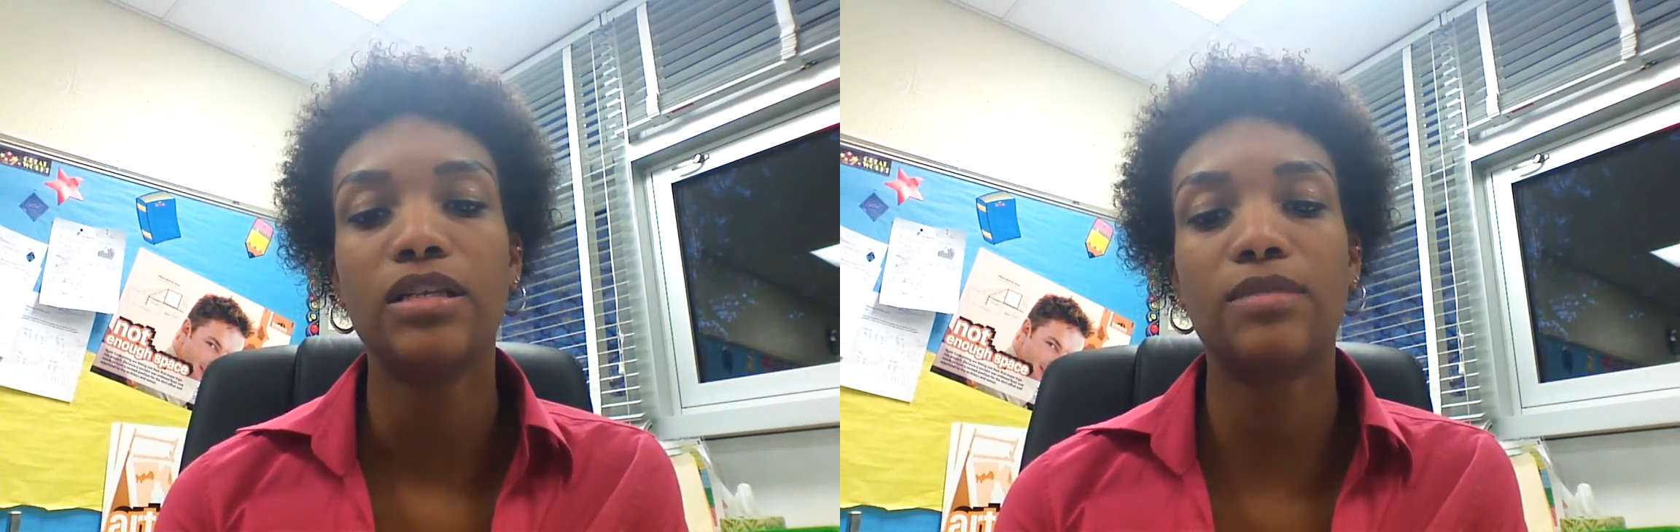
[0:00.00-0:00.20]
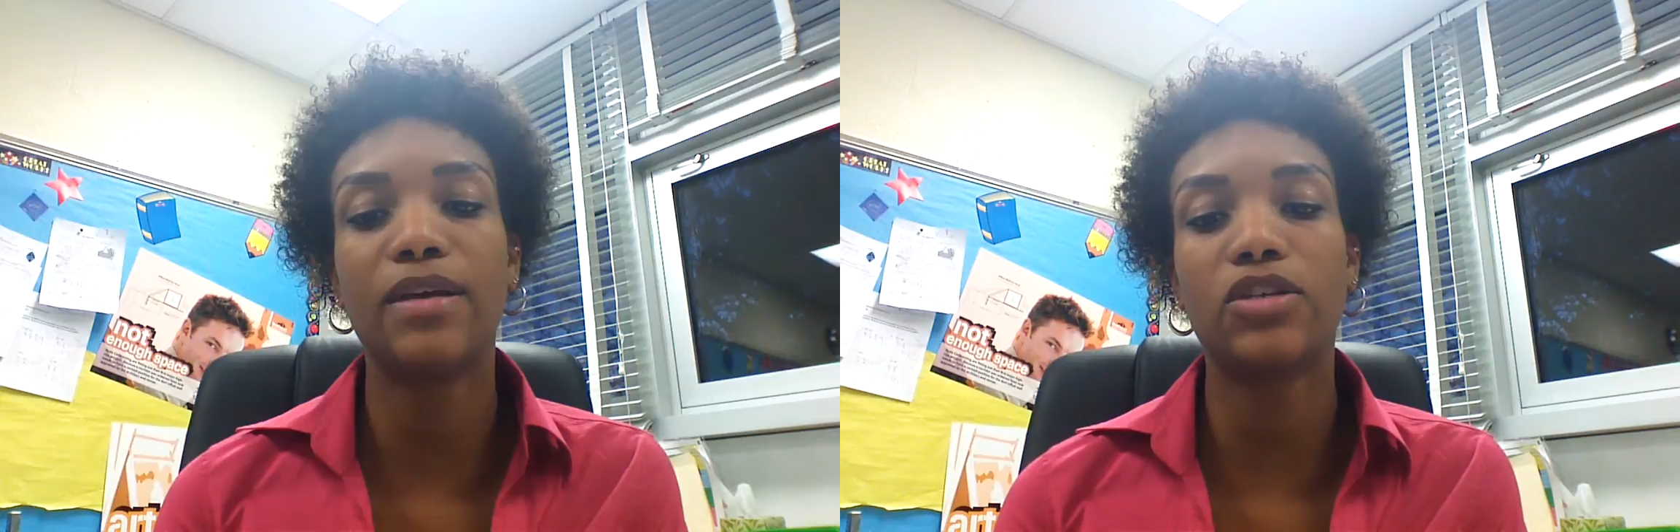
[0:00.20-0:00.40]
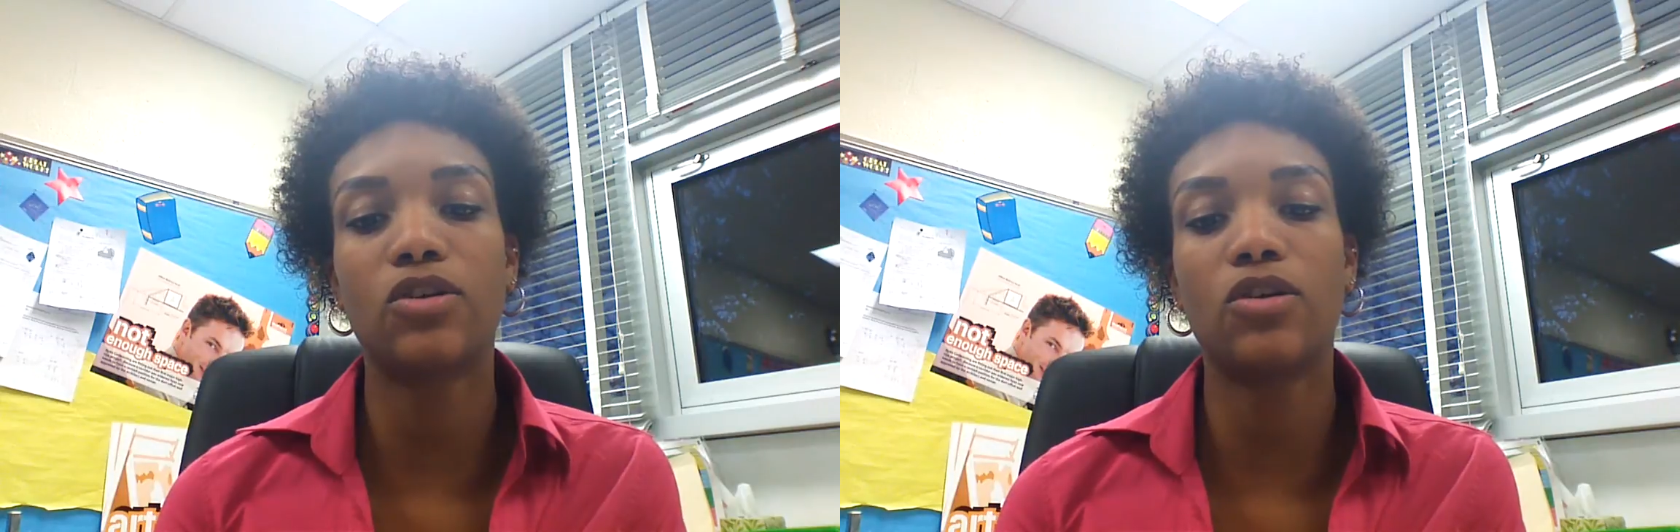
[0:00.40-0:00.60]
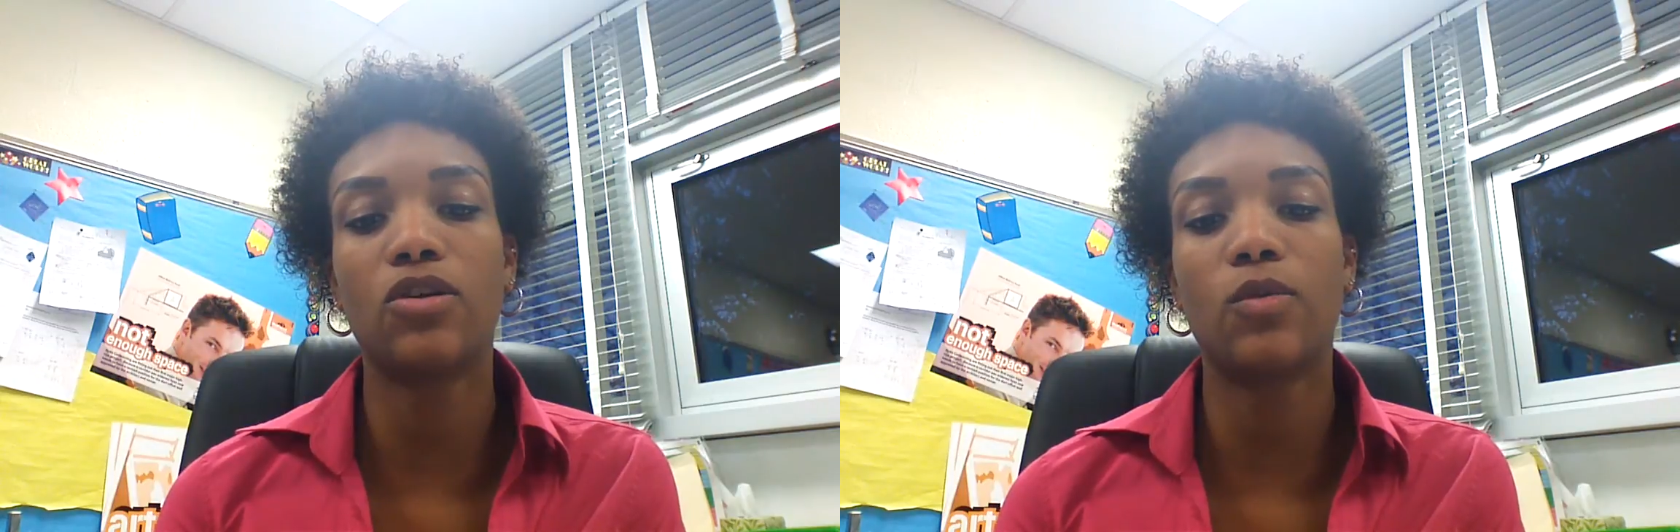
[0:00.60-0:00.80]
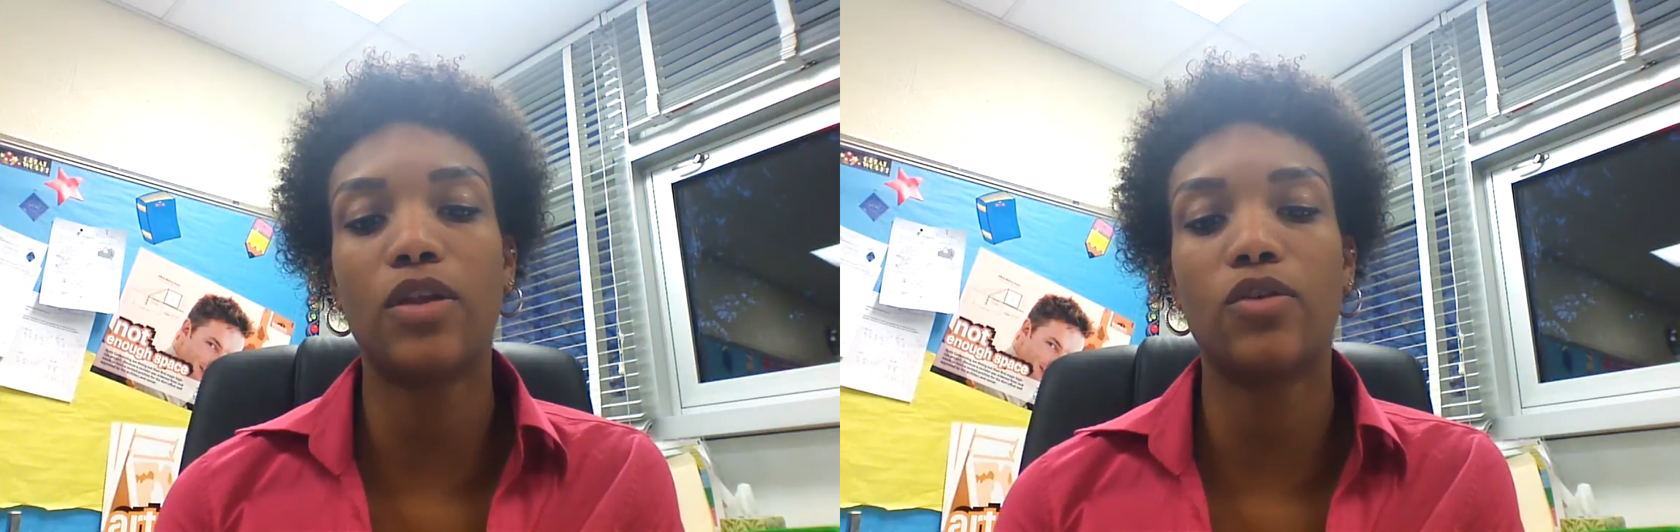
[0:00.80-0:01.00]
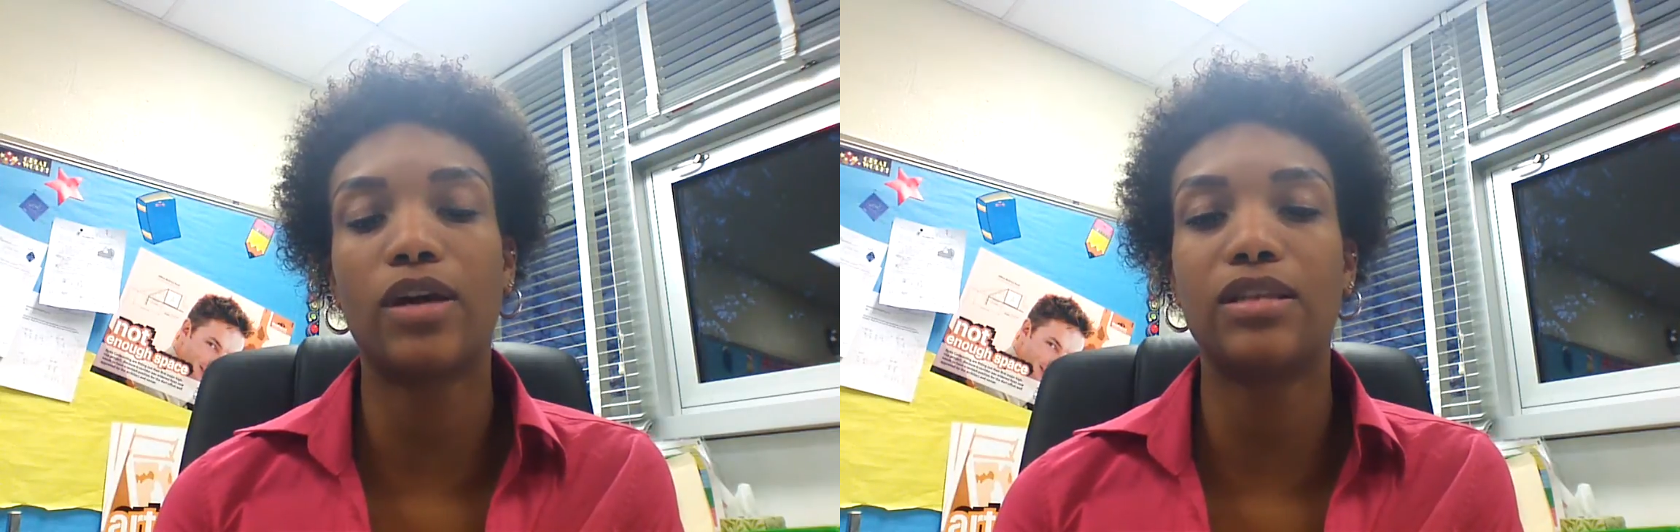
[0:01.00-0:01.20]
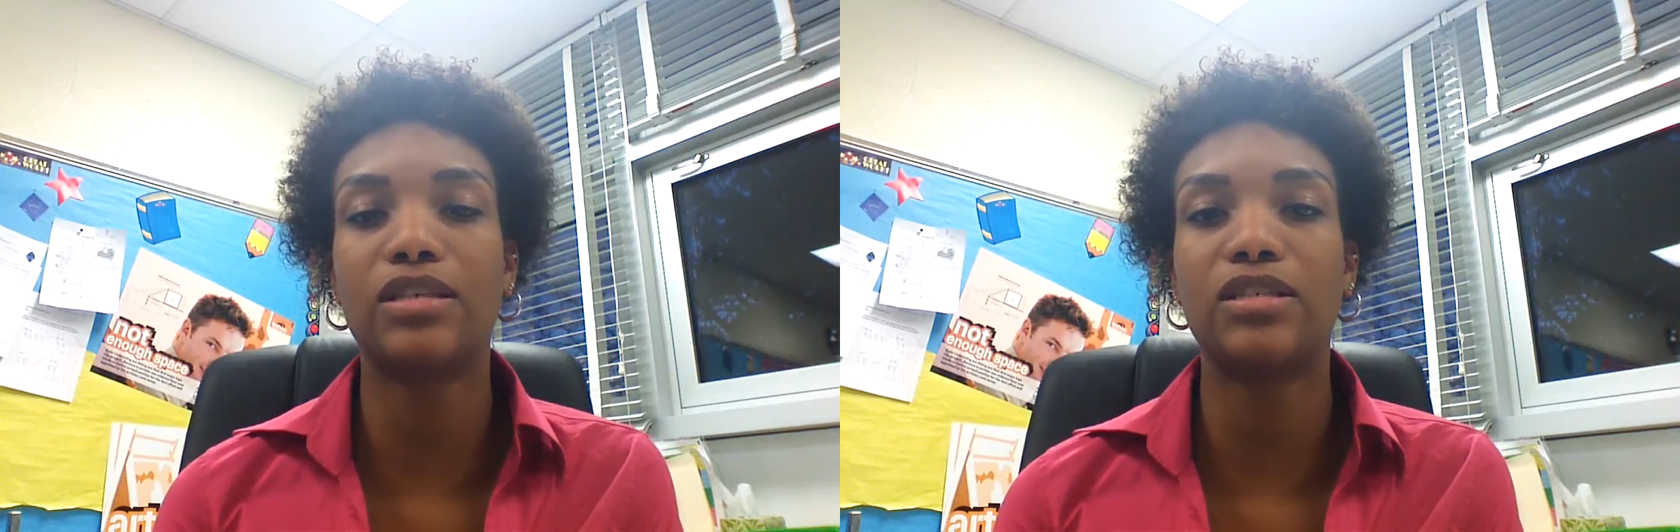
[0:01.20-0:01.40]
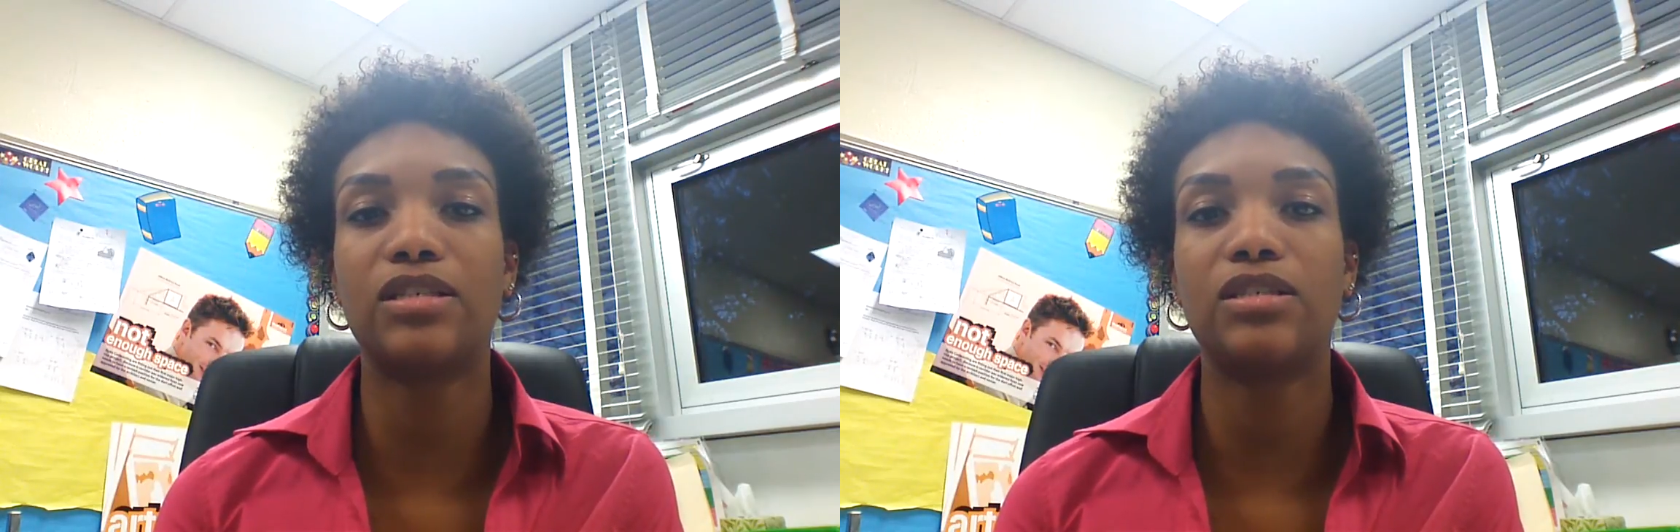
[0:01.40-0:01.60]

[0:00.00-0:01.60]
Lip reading: to make sure whether or not the